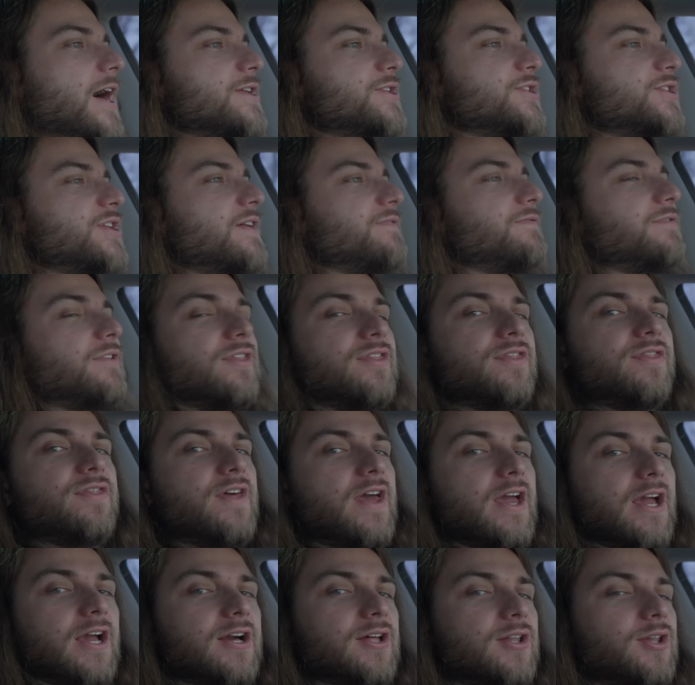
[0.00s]
just have to
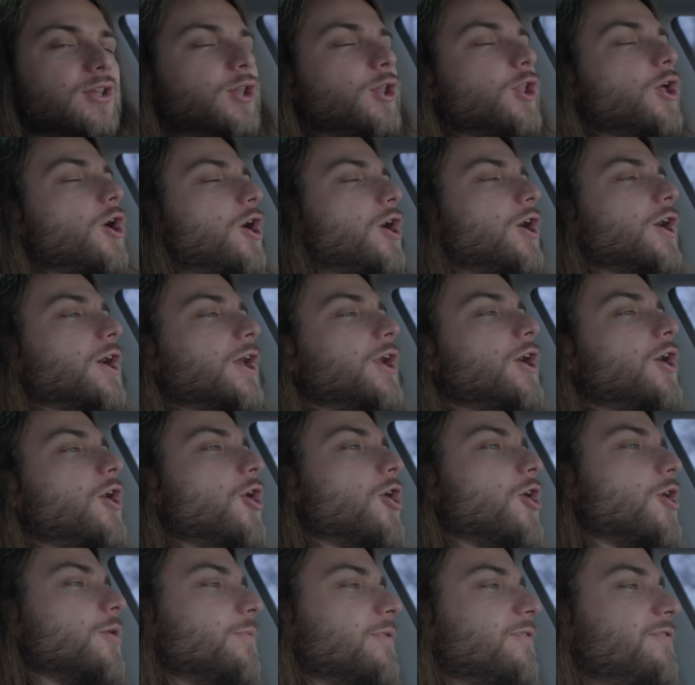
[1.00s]
think long and
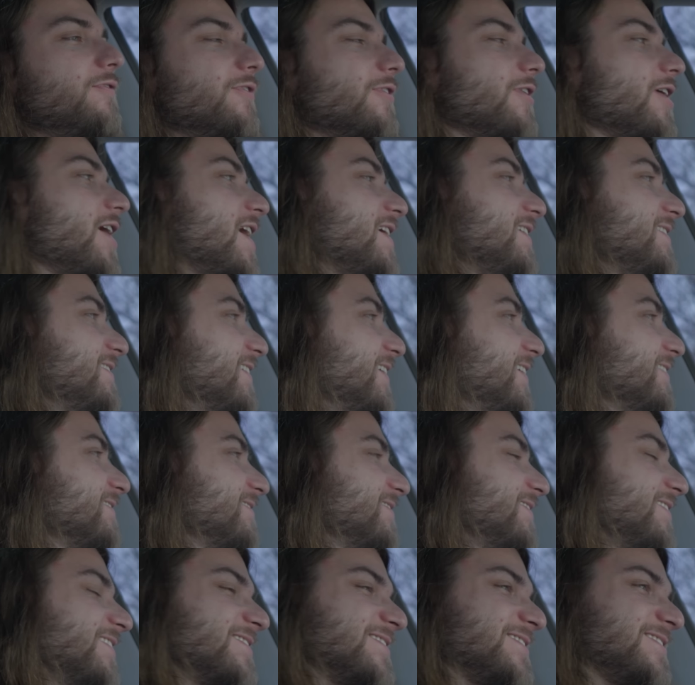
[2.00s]
hard before I touch
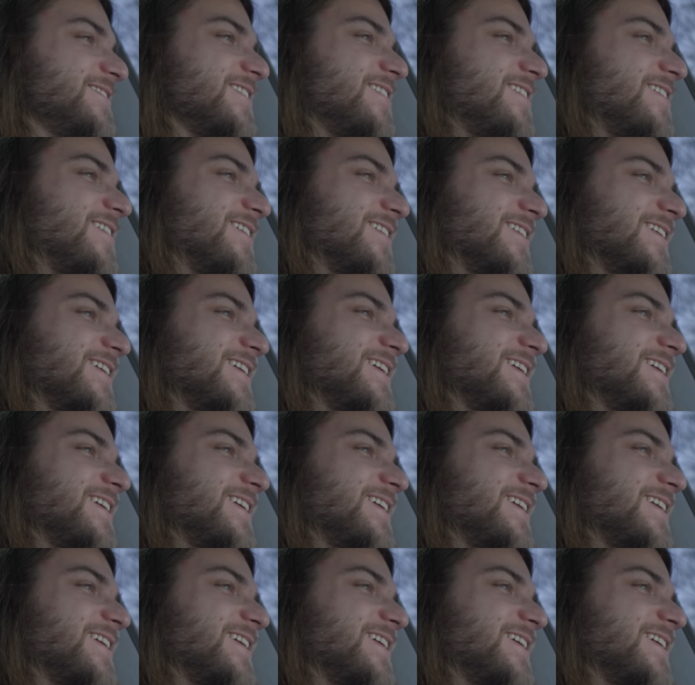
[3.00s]
the stock.